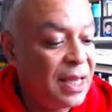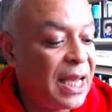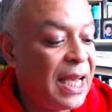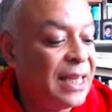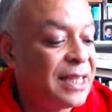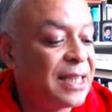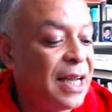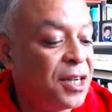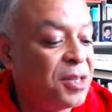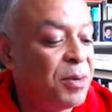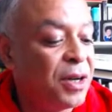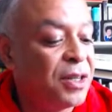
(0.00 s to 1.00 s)
as
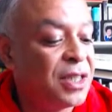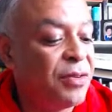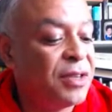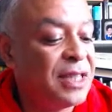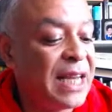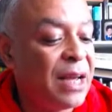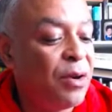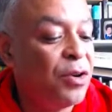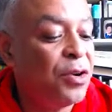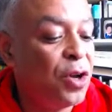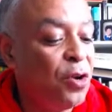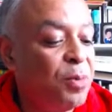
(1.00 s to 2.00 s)
such, because there is now
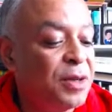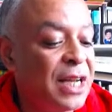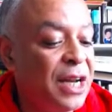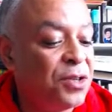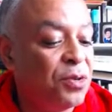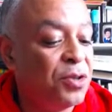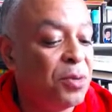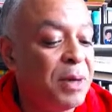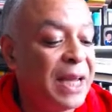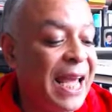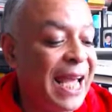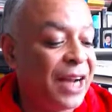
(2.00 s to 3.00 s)
no potential to
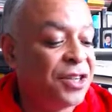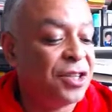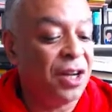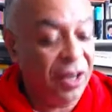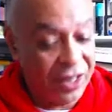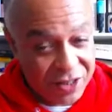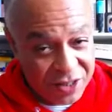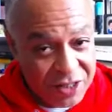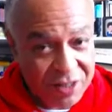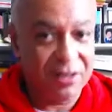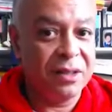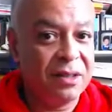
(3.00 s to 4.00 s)
be actualized.
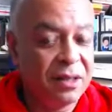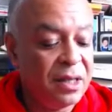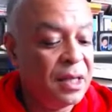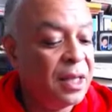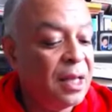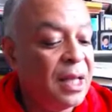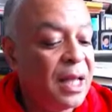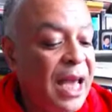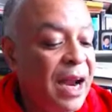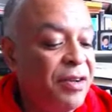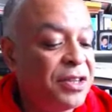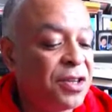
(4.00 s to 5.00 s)

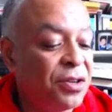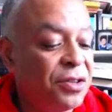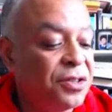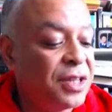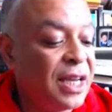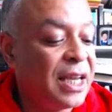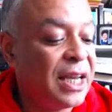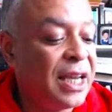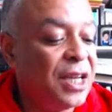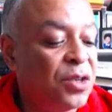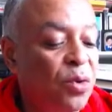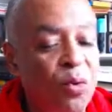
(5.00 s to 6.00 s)
Aristotle's thinking
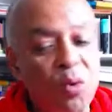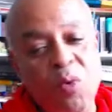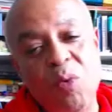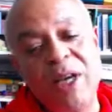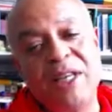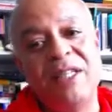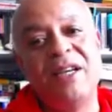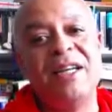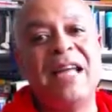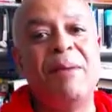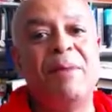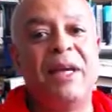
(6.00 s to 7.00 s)
is always
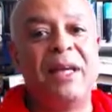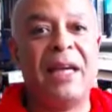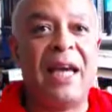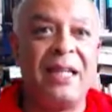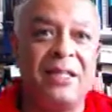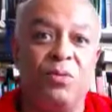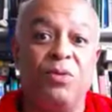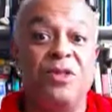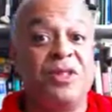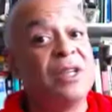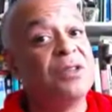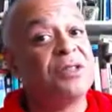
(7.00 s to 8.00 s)
dynamic, as we're
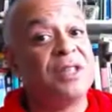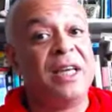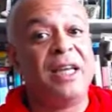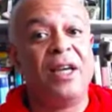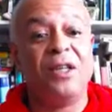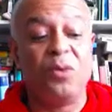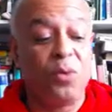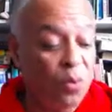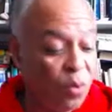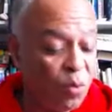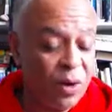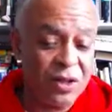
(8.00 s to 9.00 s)
still thinking, is
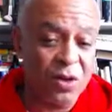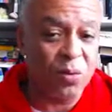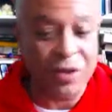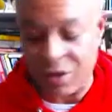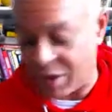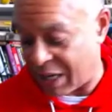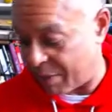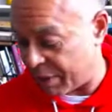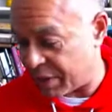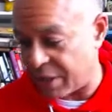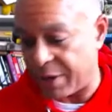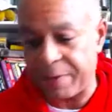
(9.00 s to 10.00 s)
always dynamic.
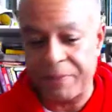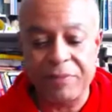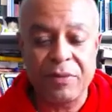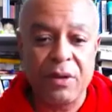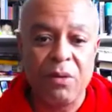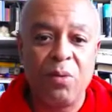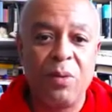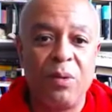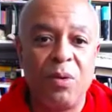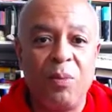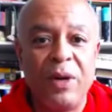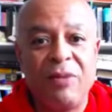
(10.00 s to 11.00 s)
So
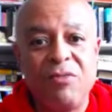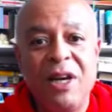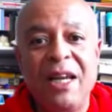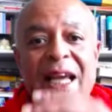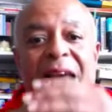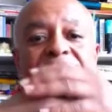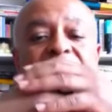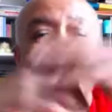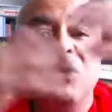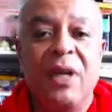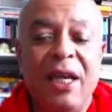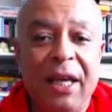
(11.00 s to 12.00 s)
what we really have to
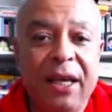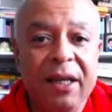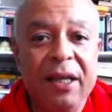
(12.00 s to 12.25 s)
do here